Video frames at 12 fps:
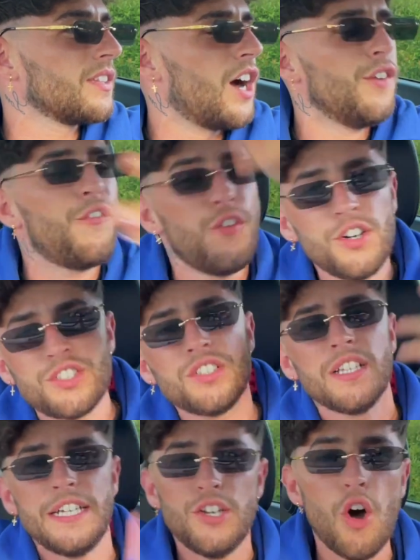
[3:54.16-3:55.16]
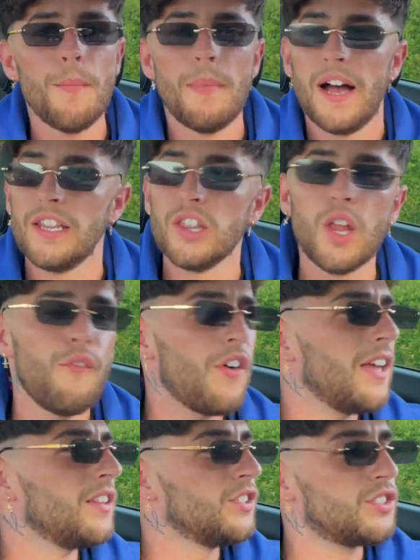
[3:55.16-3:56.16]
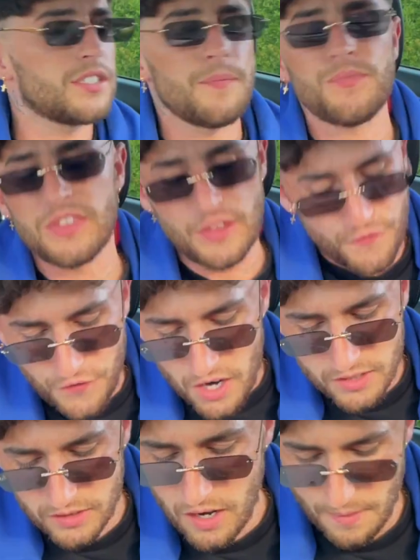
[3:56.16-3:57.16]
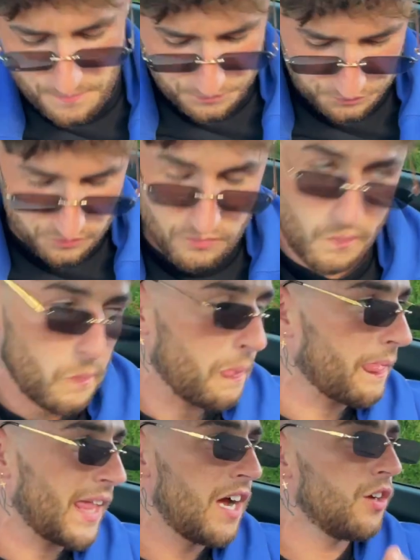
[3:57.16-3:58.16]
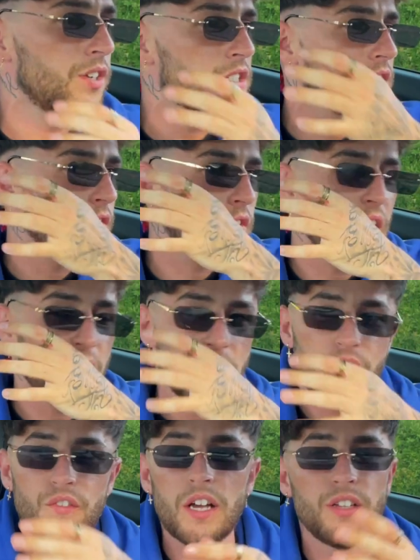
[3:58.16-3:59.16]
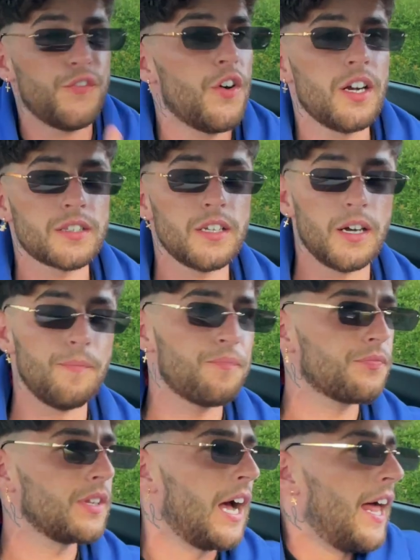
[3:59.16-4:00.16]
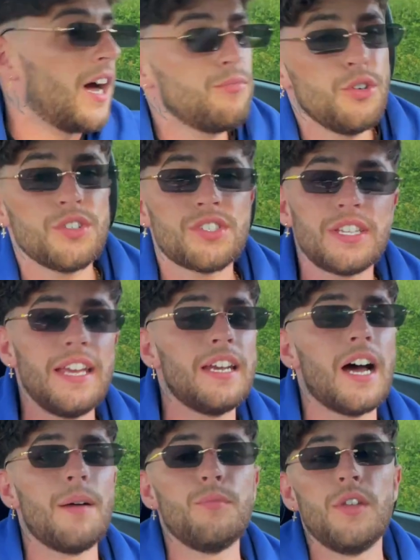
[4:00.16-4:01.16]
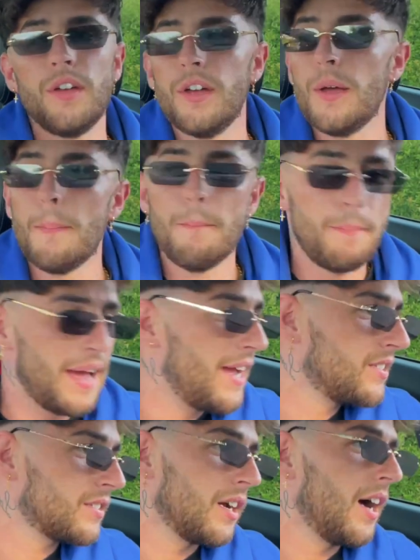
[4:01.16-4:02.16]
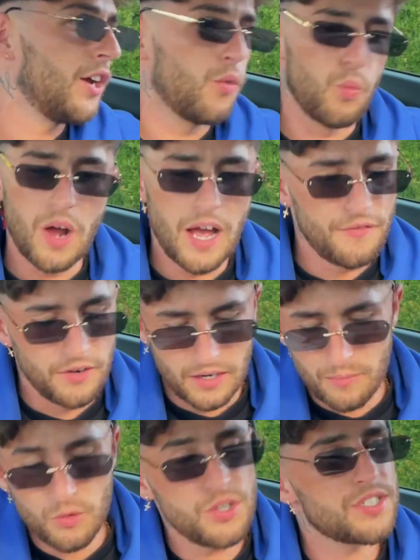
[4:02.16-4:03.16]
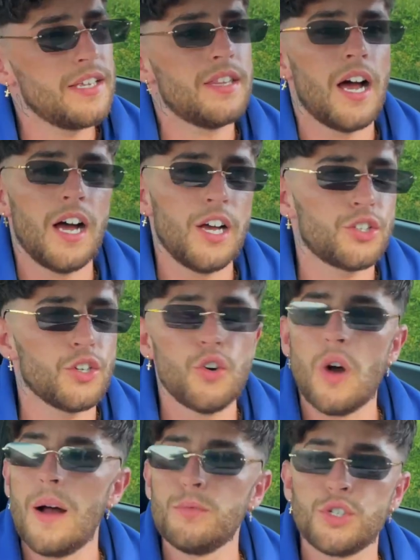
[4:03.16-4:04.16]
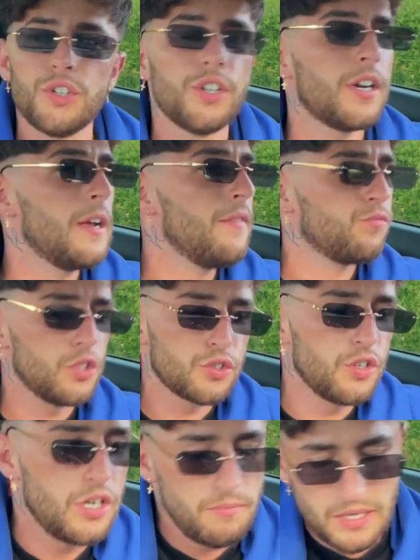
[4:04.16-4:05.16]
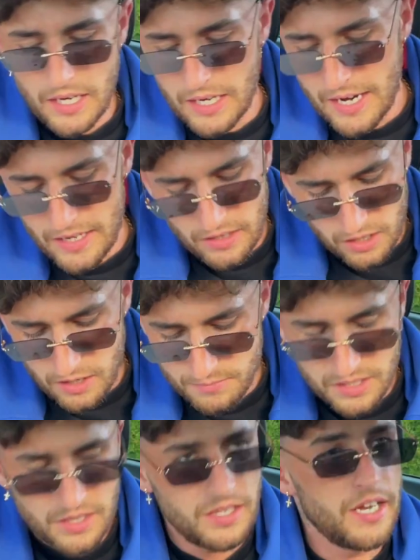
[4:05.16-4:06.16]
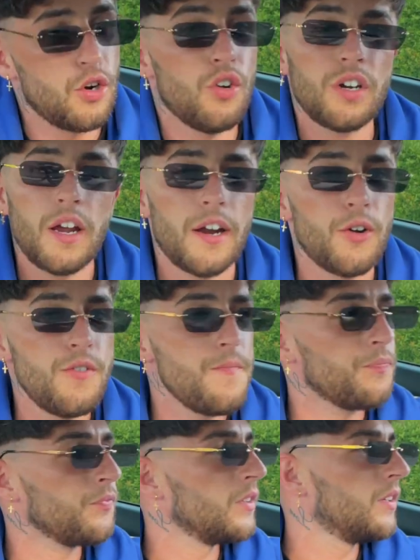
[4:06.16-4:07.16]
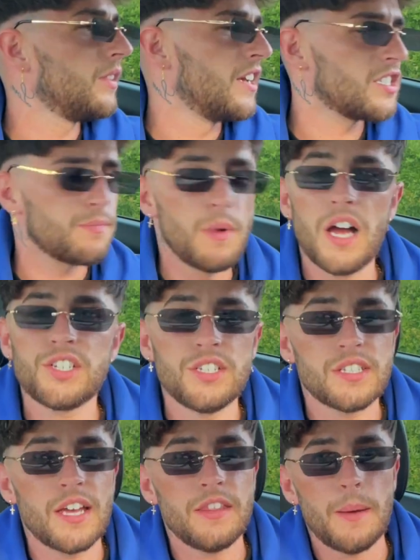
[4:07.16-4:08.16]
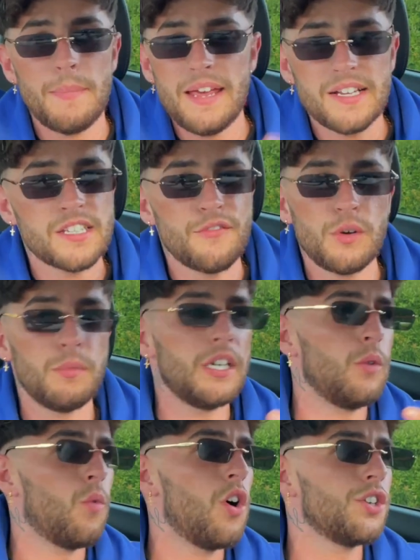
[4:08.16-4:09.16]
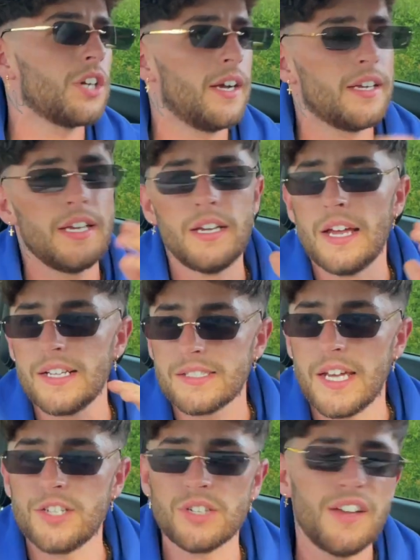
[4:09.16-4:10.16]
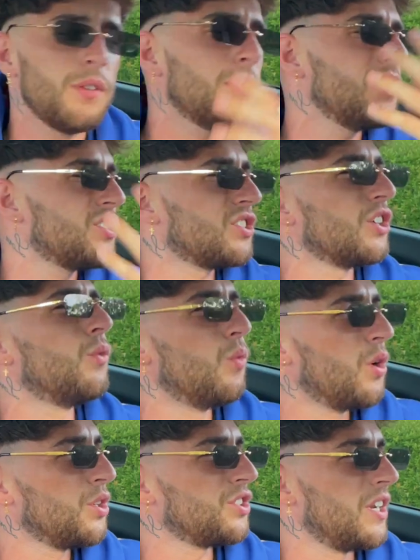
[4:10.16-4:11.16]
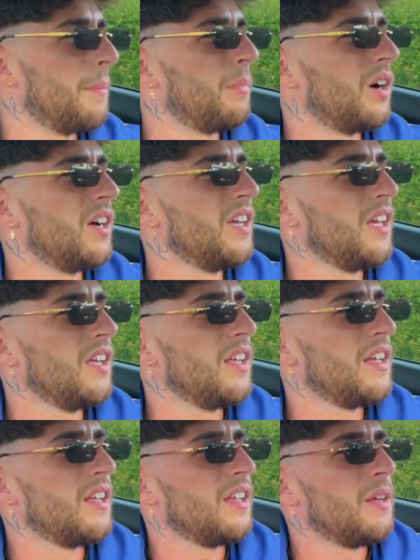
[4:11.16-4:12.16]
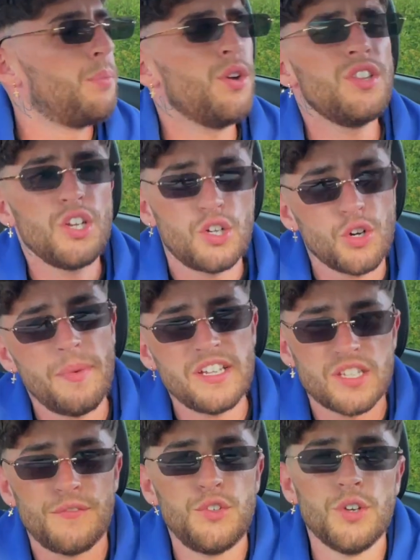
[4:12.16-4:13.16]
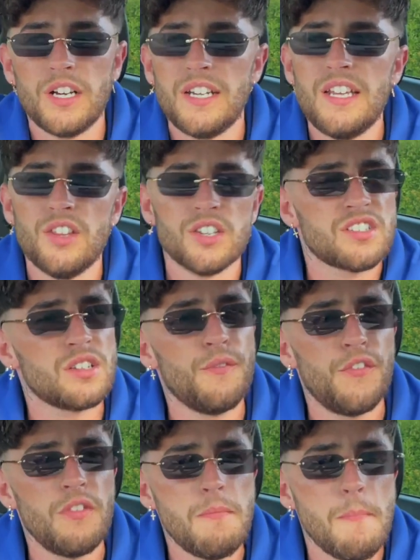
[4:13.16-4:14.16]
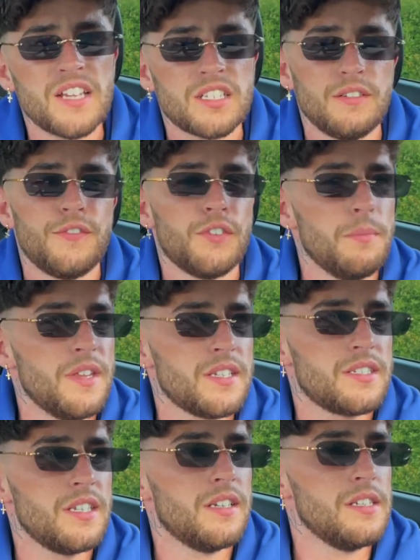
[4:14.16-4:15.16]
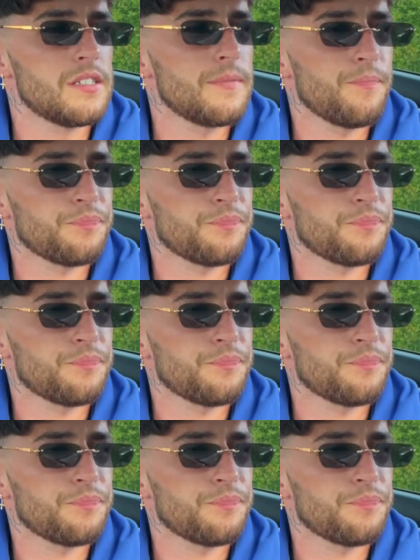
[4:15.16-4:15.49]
Unfortunately not, man. Love Island's, they fucked up. I honestly think Love Island fucked up. And I'm not saying I'm the best guy or whatever. I'm not saying that at all. I'm sure there's to be a guy that comes in there, or girl, that smashes it, that makes everybody watch it again, etc. Everybody's still watching it, but put in the comments if you agree there's something missing from this series.